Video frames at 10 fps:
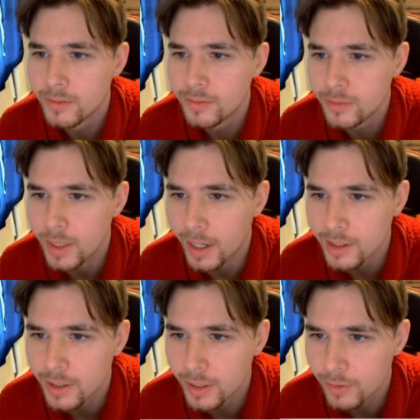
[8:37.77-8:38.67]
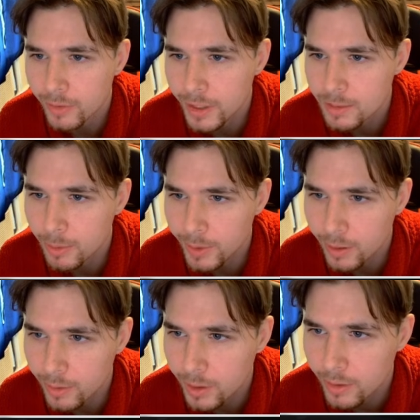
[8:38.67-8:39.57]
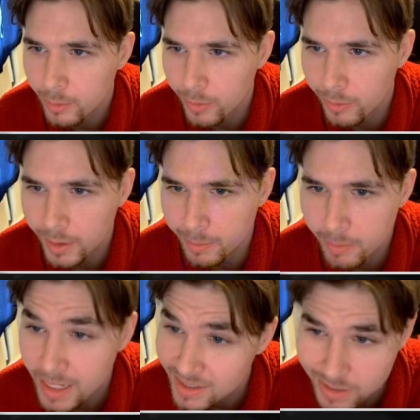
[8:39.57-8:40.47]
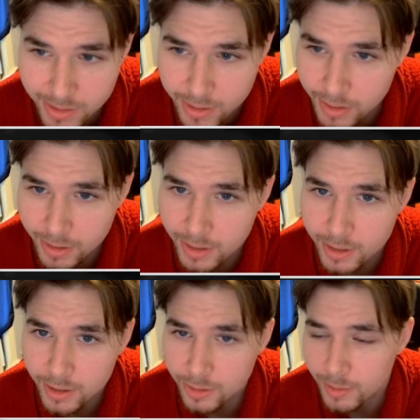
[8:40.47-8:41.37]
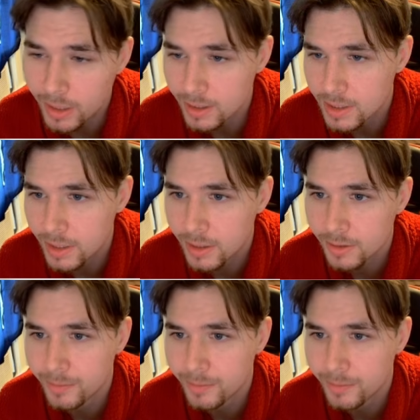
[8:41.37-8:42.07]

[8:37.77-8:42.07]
Yeah, so they go for this, but we go here and we're threatening mate. You can't take.